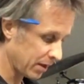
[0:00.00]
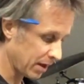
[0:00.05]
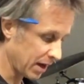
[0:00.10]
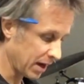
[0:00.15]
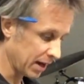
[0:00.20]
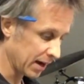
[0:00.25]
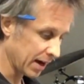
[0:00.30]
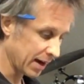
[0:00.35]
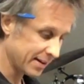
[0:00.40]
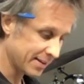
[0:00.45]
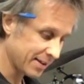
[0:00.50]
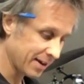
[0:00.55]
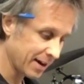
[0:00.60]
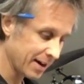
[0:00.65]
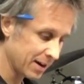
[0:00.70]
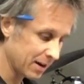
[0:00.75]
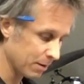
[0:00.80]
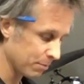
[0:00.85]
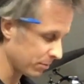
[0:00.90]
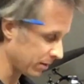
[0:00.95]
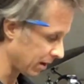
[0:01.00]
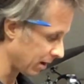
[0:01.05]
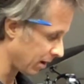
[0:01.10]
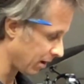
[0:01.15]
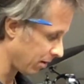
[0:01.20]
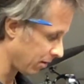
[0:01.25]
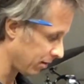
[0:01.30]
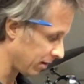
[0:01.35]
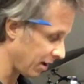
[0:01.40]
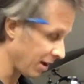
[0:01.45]
And I tighten them
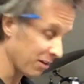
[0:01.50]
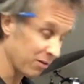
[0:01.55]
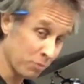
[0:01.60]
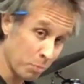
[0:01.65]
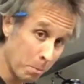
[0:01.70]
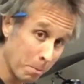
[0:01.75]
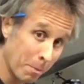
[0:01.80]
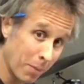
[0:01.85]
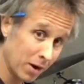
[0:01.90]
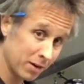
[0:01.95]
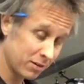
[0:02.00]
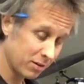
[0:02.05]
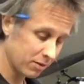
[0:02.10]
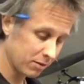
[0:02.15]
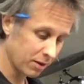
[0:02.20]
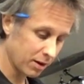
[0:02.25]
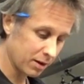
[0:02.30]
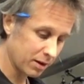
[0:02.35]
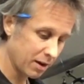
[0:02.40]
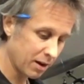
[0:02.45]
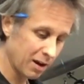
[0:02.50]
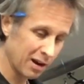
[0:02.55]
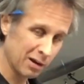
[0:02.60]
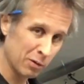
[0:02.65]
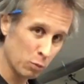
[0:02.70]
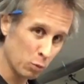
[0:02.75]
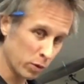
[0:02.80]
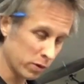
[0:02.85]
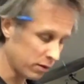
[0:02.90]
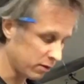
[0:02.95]
down as much as I
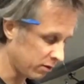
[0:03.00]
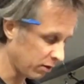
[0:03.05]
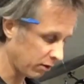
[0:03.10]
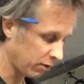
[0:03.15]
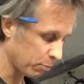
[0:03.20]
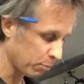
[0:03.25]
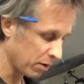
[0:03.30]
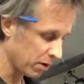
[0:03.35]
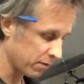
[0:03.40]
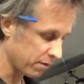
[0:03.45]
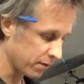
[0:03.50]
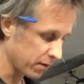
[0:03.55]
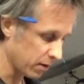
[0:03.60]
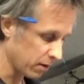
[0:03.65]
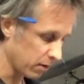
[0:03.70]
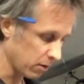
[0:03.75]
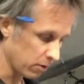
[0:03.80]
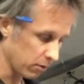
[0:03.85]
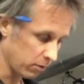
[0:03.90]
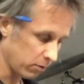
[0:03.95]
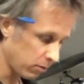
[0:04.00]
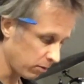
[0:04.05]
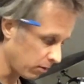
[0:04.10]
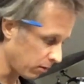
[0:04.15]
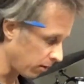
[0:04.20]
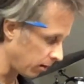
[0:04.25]
can with just my fingers.